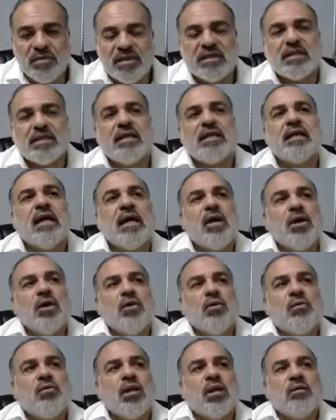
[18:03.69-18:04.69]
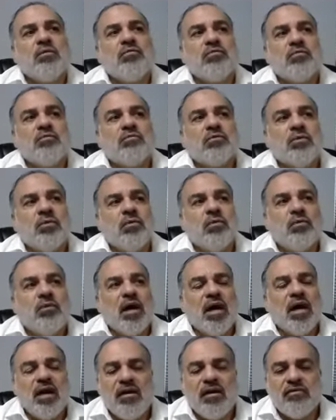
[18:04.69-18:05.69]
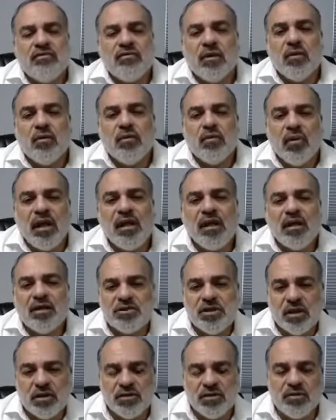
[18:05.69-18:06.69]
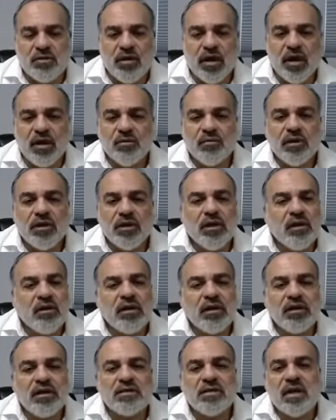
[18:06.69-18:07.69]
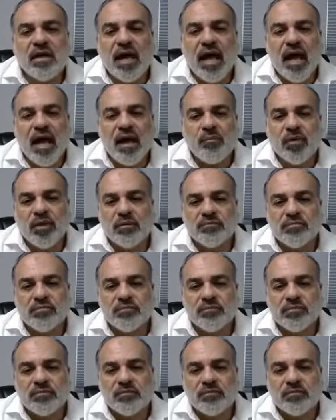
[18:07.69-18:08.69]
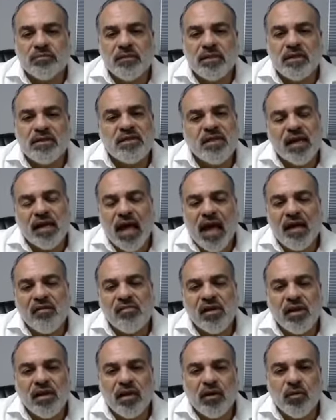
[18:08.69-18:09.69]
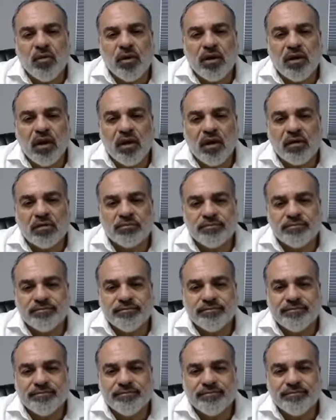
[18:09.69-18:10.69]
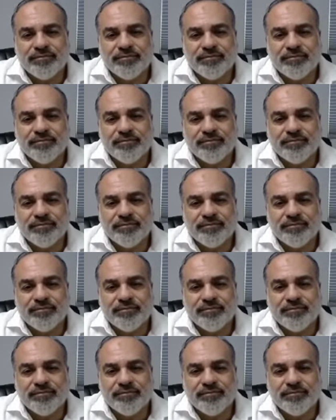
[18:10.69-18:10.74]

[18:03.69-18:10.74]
I said, well, what if a gorilla shakes your head? What do you think is going to happen? He's going to have a liquid there.